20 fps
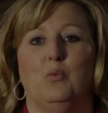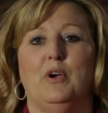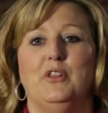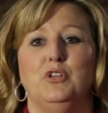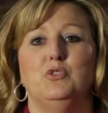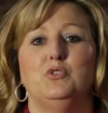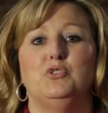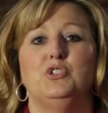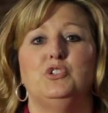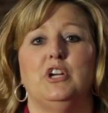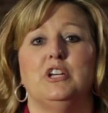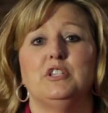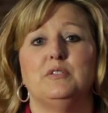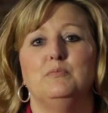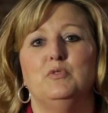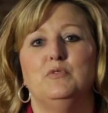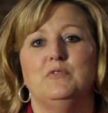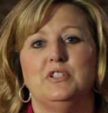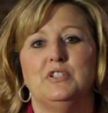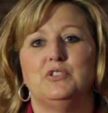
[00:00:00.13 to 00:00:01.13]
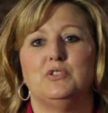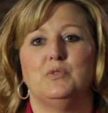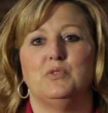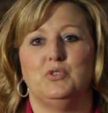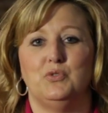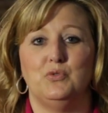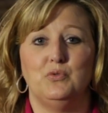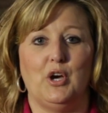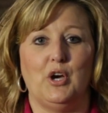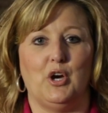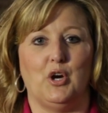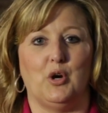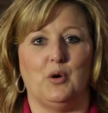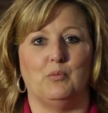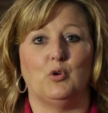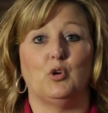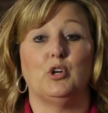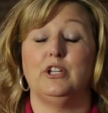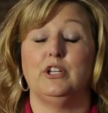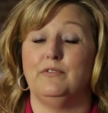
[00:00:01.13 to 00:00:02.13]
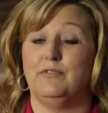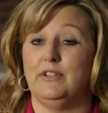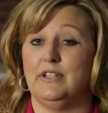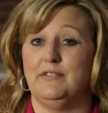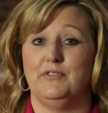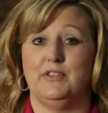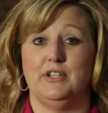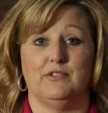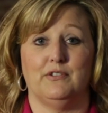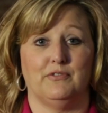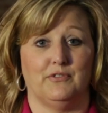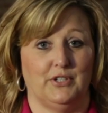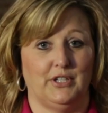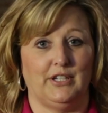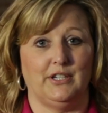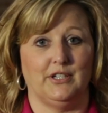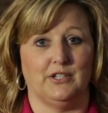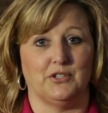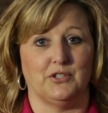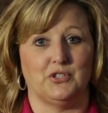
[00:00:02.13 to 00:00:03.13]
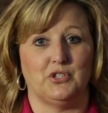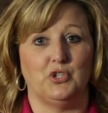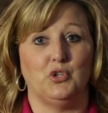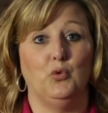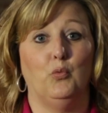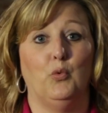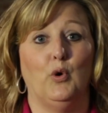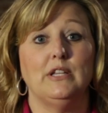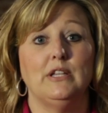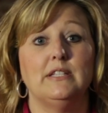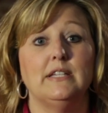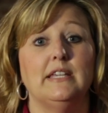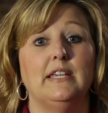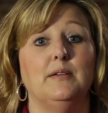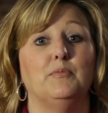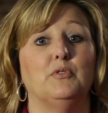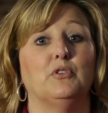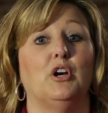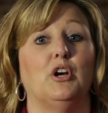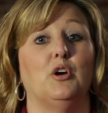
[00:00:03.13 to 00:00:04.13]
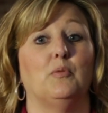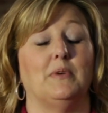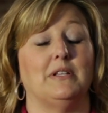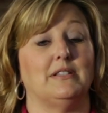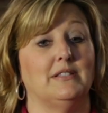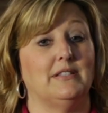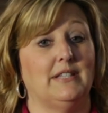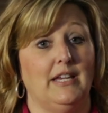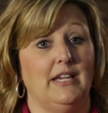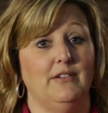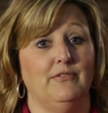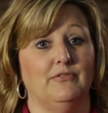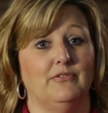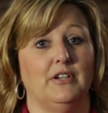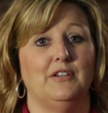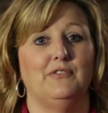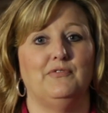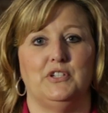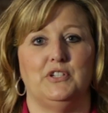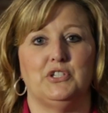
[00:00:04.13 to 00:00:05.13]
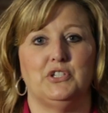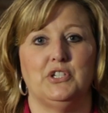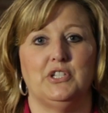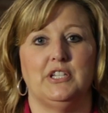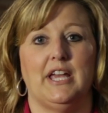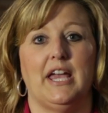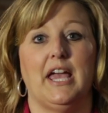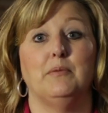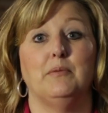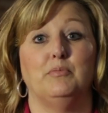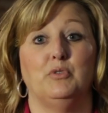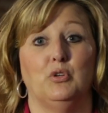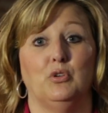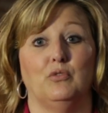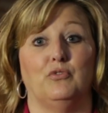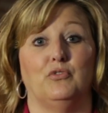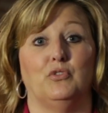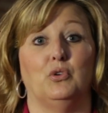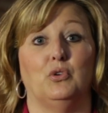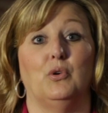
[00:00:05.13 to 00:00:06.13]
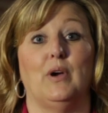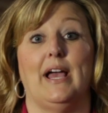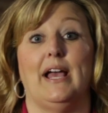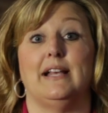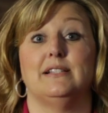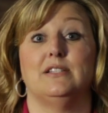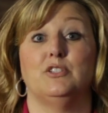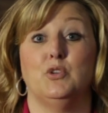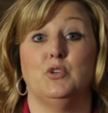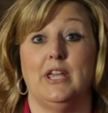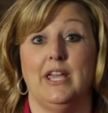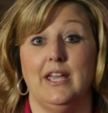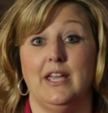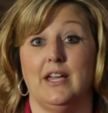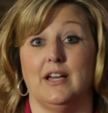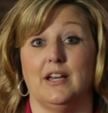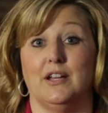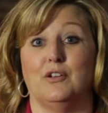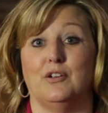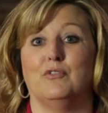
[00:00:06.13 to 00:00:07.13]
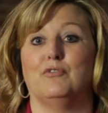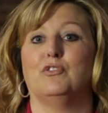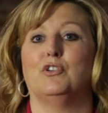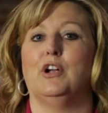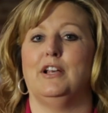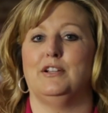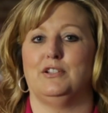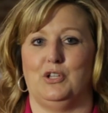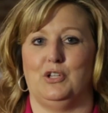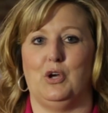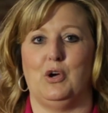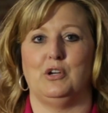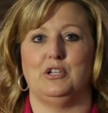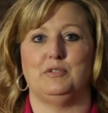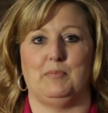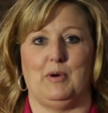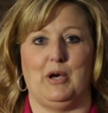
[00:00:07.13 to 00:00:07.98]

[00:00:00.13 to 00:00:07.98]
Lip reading: Whether you just moved into a new home or you've lived there for years, you want to keep your home as safe, efficient, and beautiful as you can for as long as